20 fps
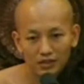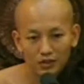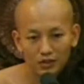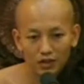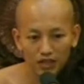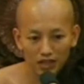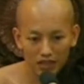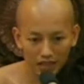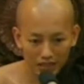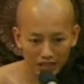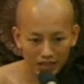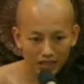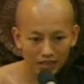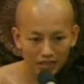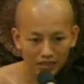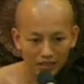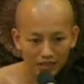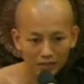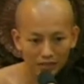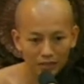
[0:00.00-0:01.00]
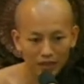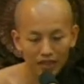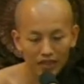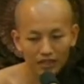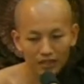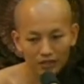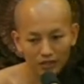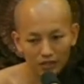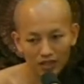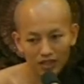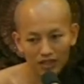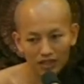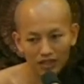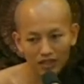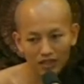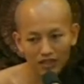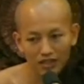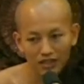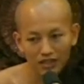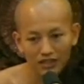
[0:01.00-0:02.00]
quickly, very quickly.
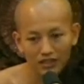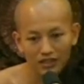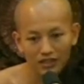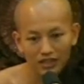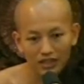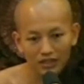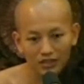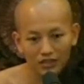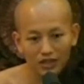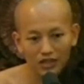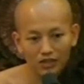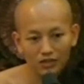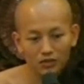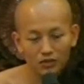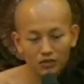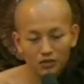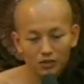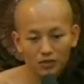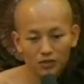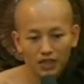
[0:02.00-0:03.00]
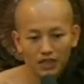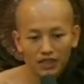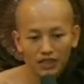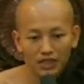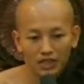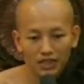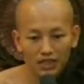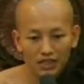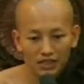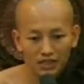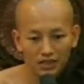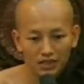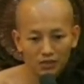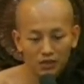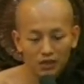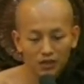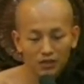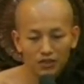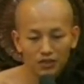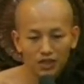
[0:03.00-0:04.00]
That's why you should write it in this
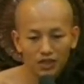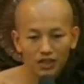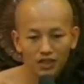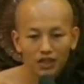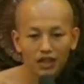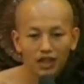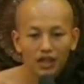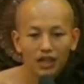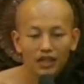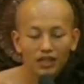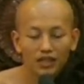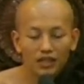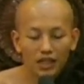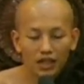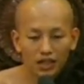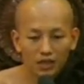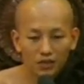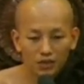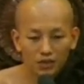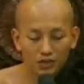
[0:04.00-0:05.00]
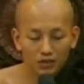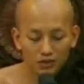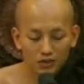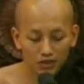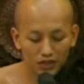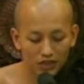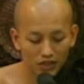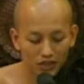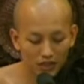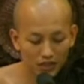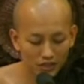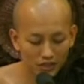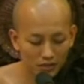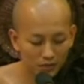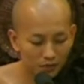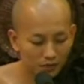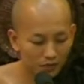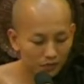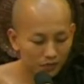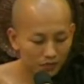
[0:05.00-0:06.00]
way. Okay, here I want to say is
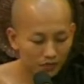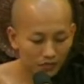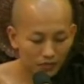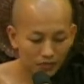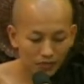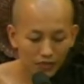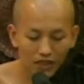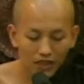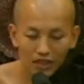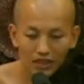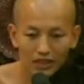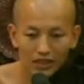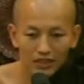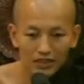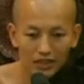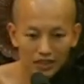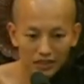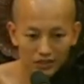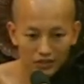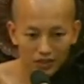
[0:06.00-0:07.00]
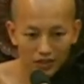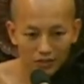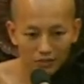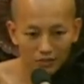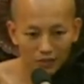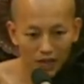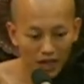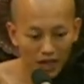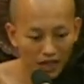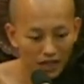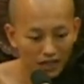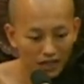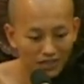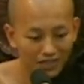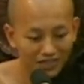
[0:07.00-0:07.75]
the strong mind.